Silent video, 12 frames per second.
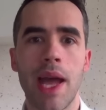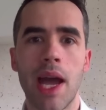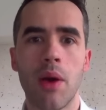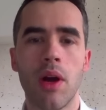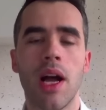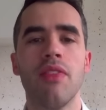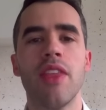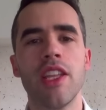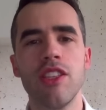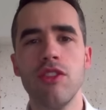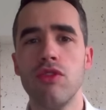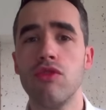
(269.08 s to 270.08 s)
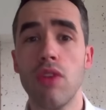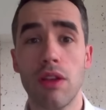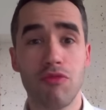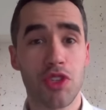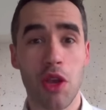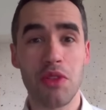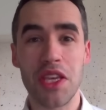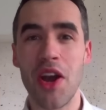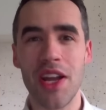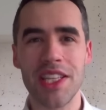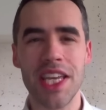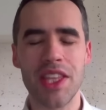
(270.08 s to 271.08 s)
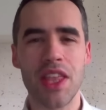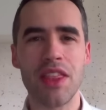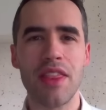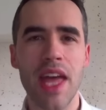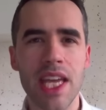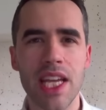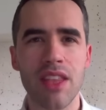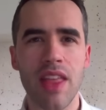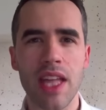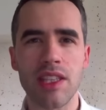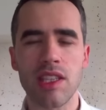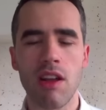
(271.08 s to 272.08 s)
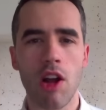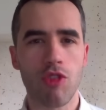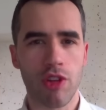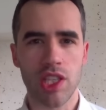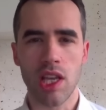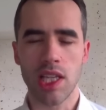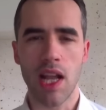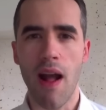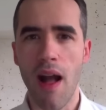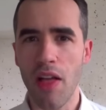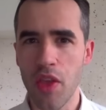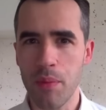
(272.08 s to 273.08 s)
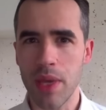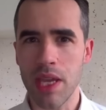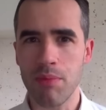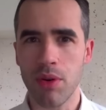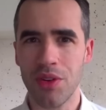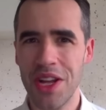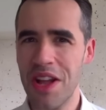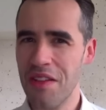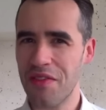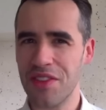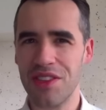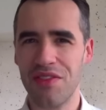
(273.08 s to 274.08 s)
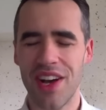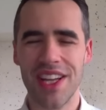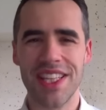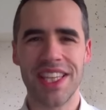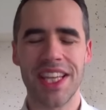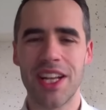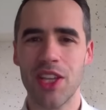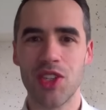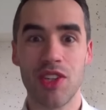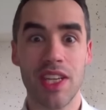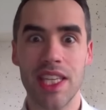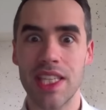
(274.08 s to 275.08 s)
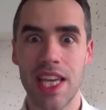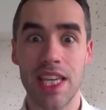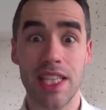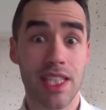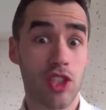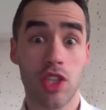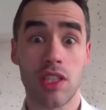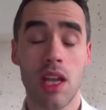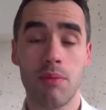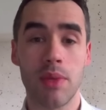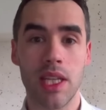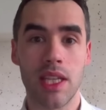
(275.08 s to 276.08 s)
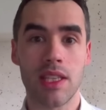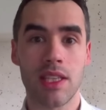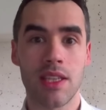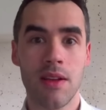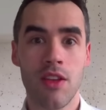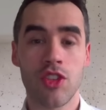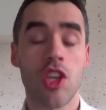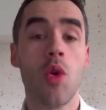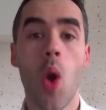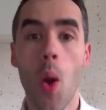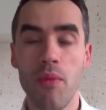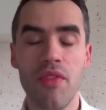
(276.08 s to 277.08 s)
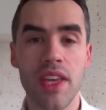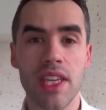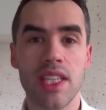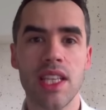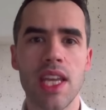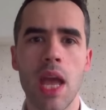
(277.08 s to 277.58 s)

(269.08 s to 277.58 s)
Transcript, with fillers: power. And then, so the idea that they can then start criticizing other people for dividing the country is is just, I mean, it's so obviously